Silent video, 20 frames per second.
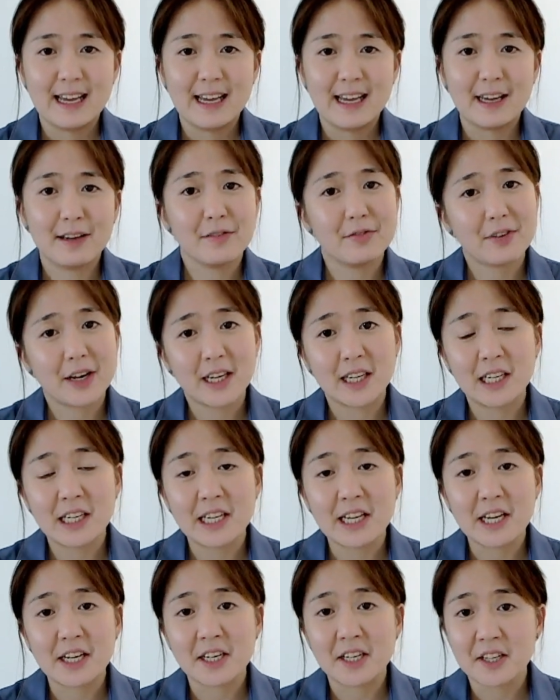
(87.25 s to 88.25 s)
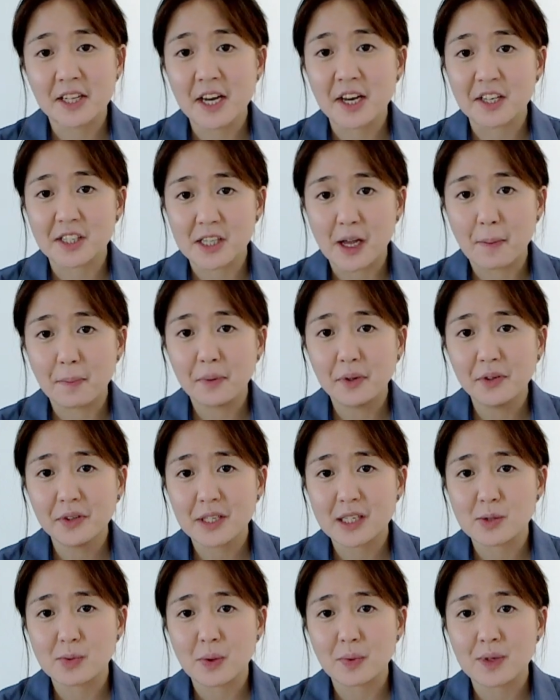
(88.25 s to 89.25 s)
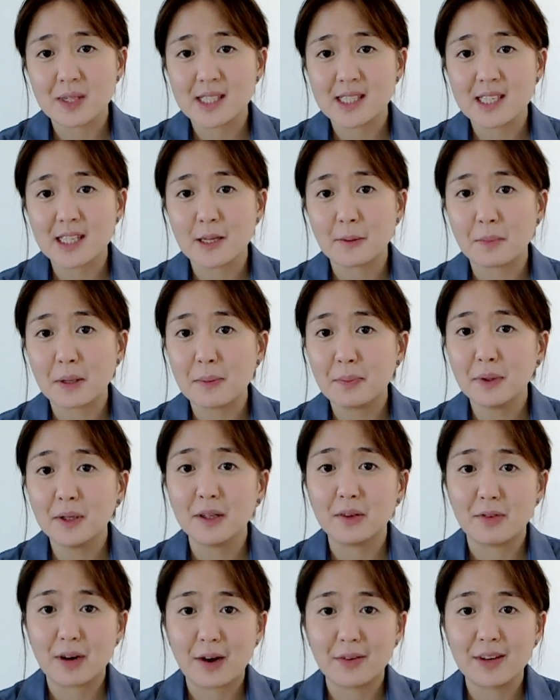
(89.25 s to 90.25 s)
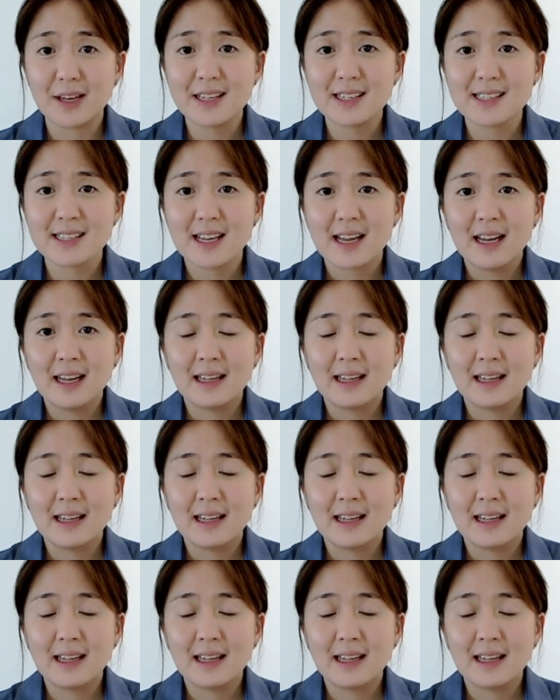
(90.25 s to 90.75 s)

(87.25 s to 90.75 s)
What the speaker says: And finally, another example is when we see the people around us,